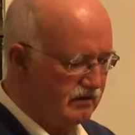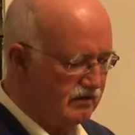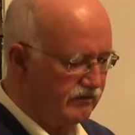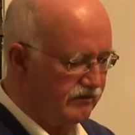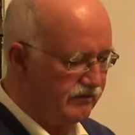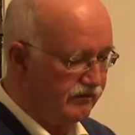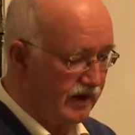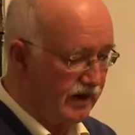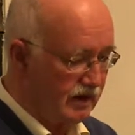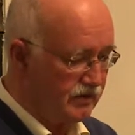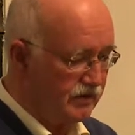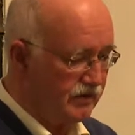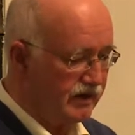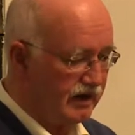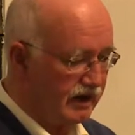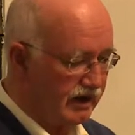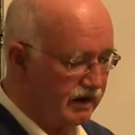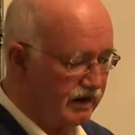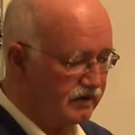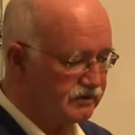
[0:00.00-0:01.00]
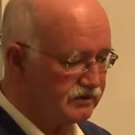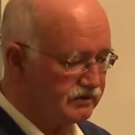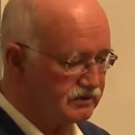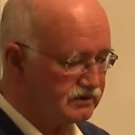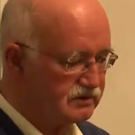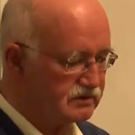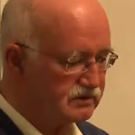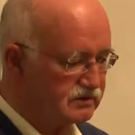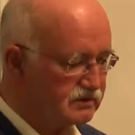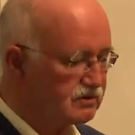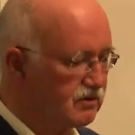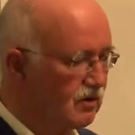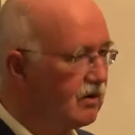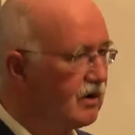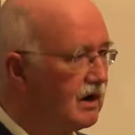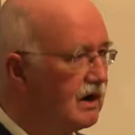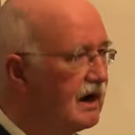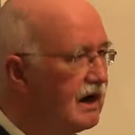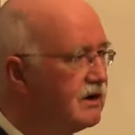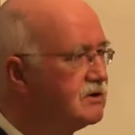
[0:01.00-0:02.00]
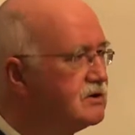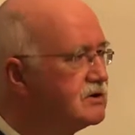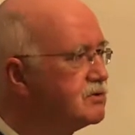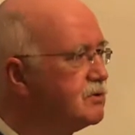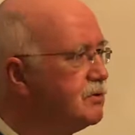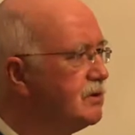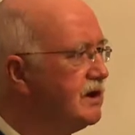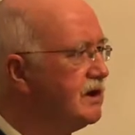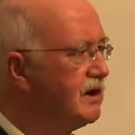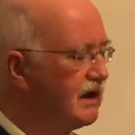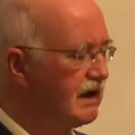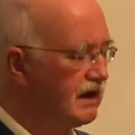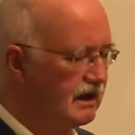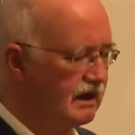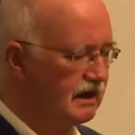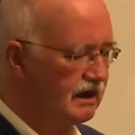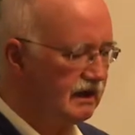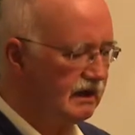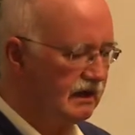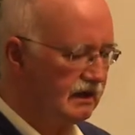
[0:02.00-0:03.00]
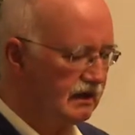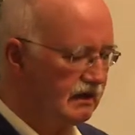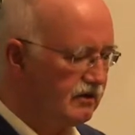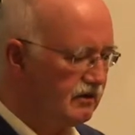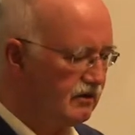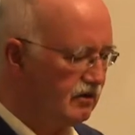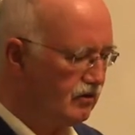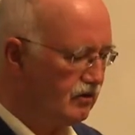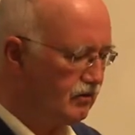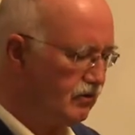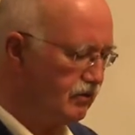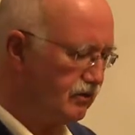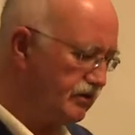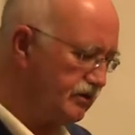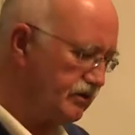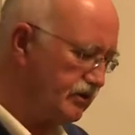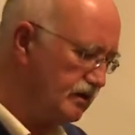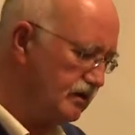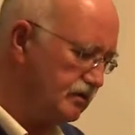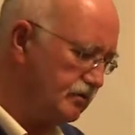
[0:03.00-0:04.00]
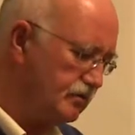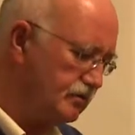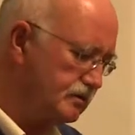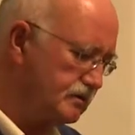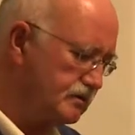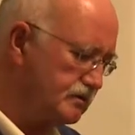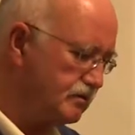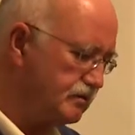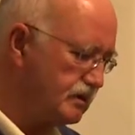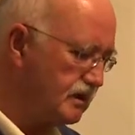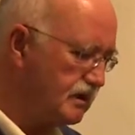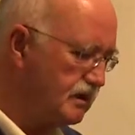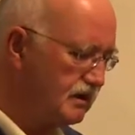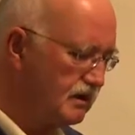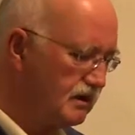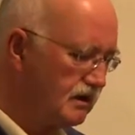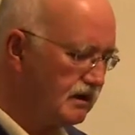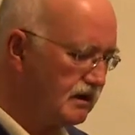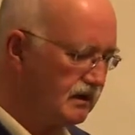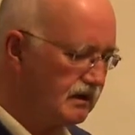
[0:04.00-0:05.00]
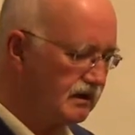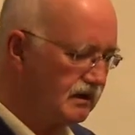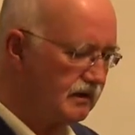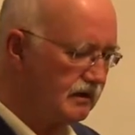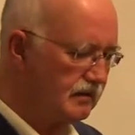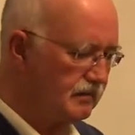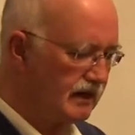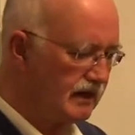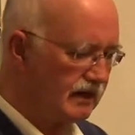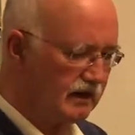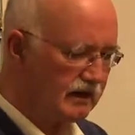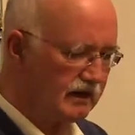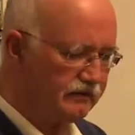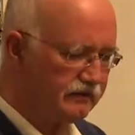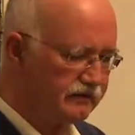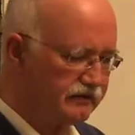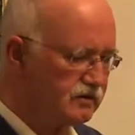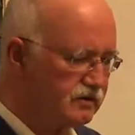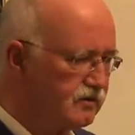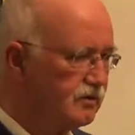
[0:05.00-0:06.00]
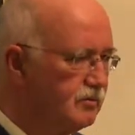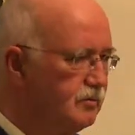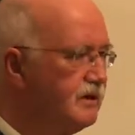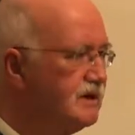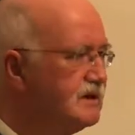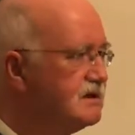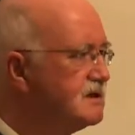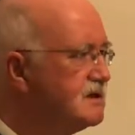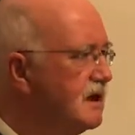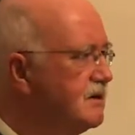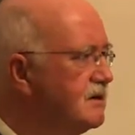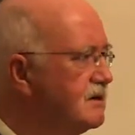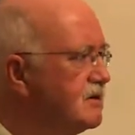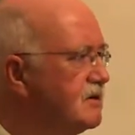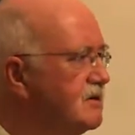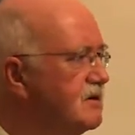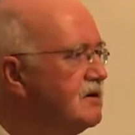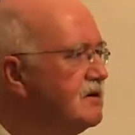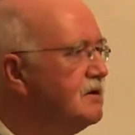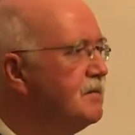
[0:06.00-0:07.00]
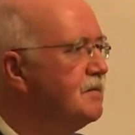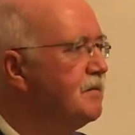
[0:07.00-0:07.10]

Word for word: found a house, saw a house one day, and knew that it was where my life should be centered.